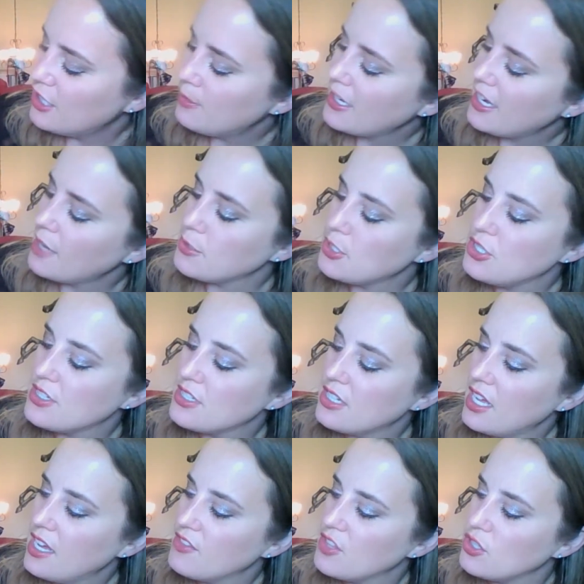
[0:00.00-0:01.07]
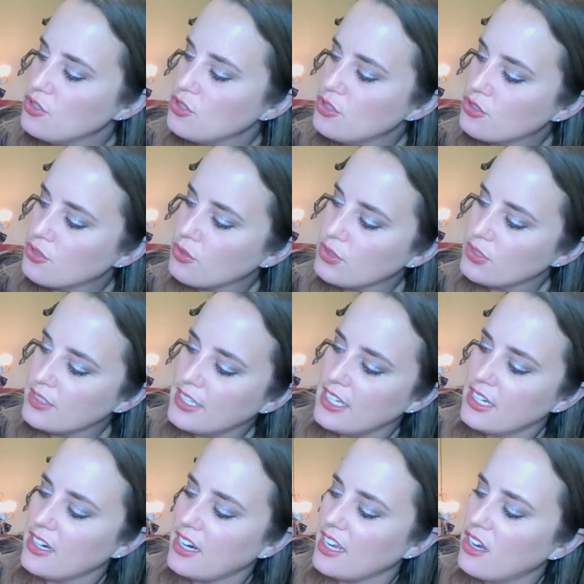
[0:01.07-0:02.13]
oh my god, but you still have the neutrals
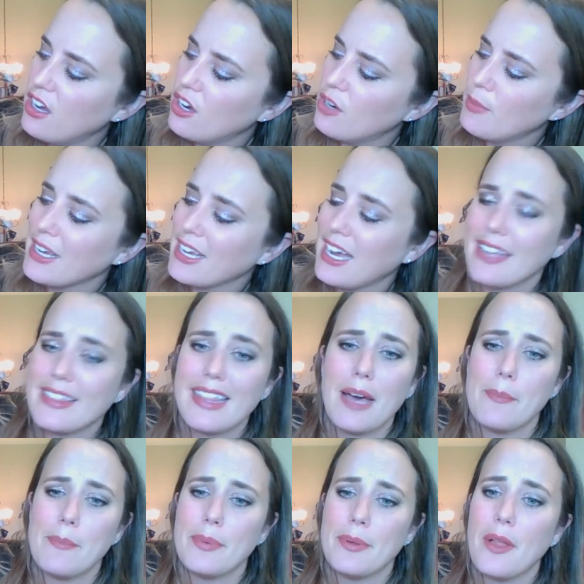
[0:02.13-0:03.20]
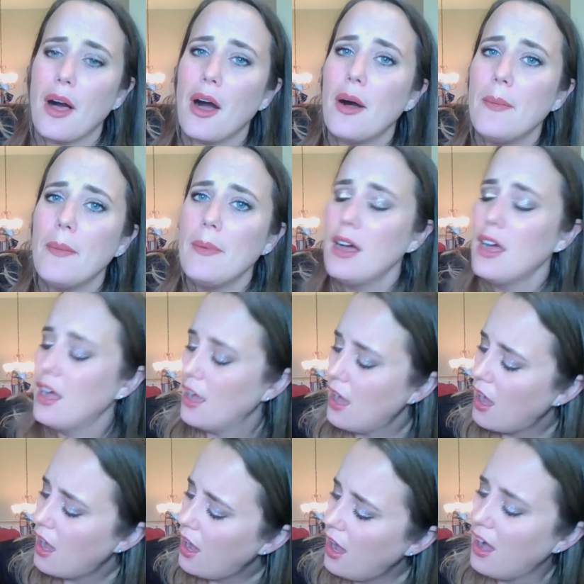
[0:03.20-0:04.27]
here and oh my god, that plum.
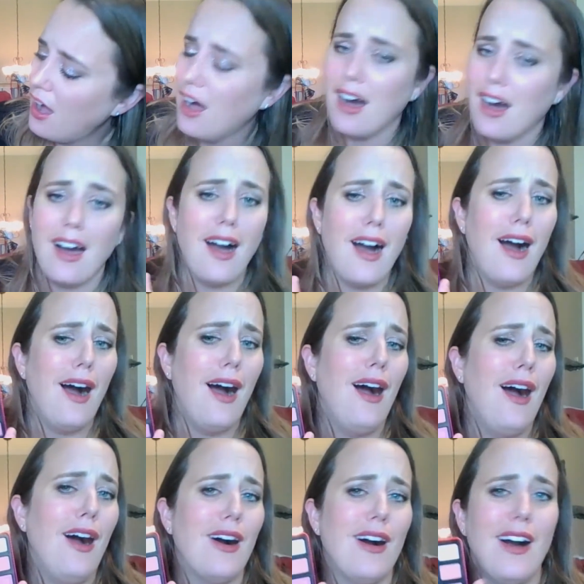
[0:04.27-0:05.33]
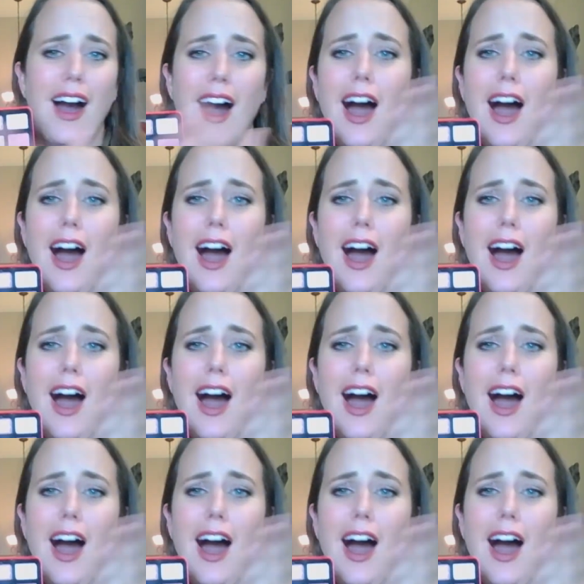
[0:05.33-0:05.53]
Oh, oh,